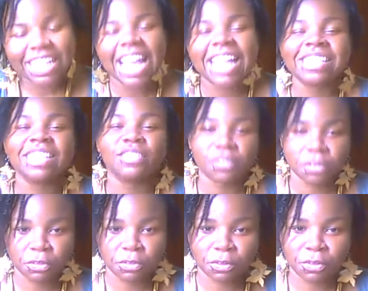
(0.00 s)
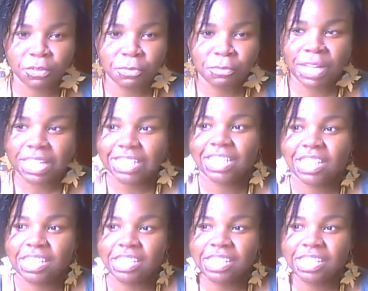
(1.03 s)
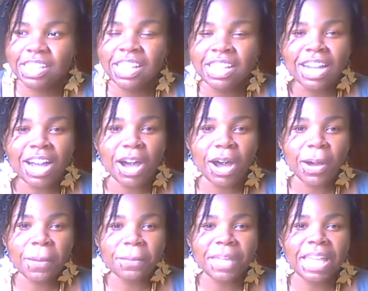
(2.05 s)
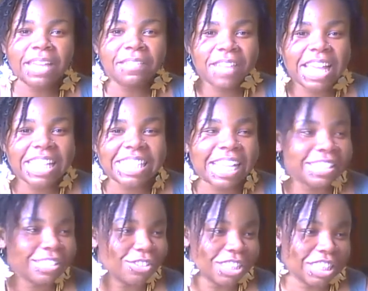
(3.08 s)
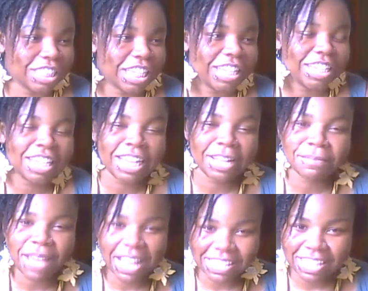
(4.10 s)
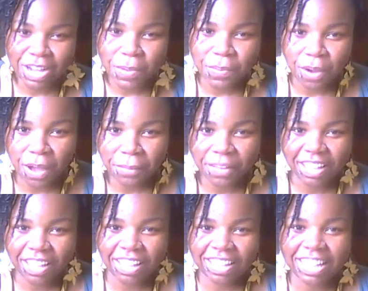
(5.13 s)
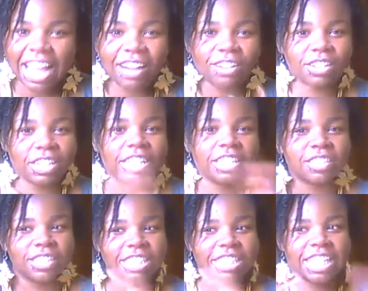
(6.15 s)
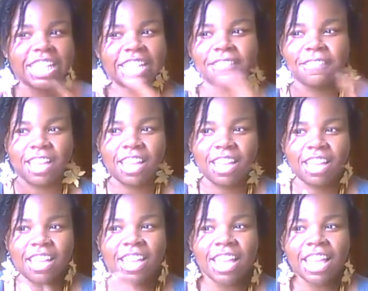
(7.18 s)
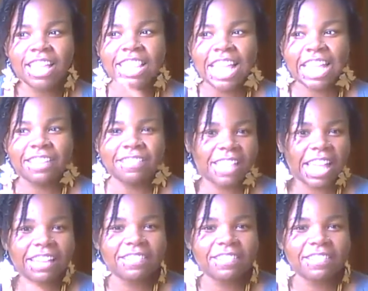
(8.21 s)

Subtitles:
Nasty's funeral, basically. Yvette takes Christian back to the apartment. Now, Christian and Yvette, they